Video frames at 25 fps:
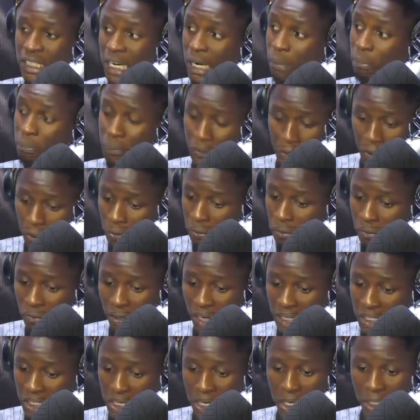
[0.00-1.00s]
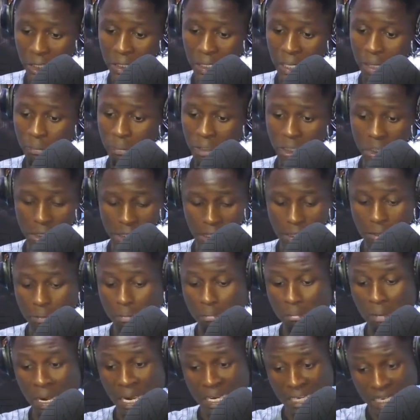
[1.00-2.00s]
champion right here in Abia State,
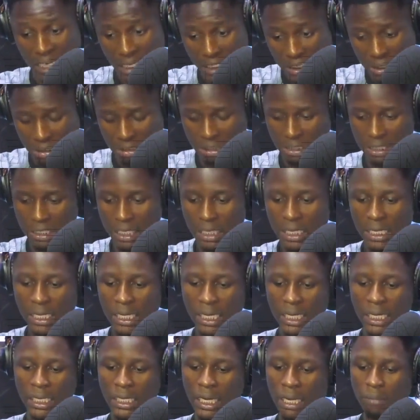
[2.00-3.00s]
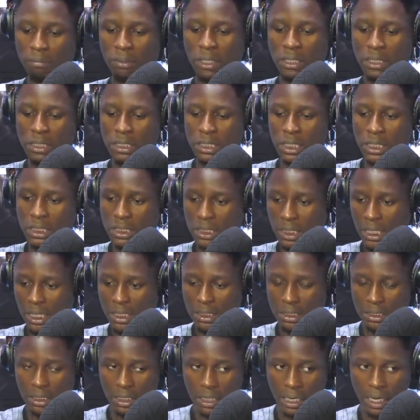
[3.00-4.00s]
managed in Abia State
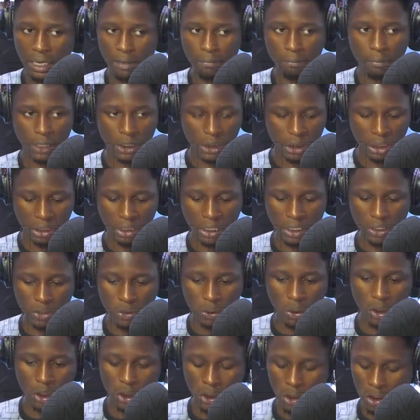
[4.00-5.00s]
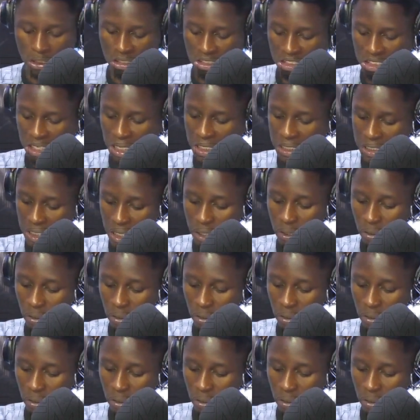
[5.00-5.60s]
at the Machara Isolation Center.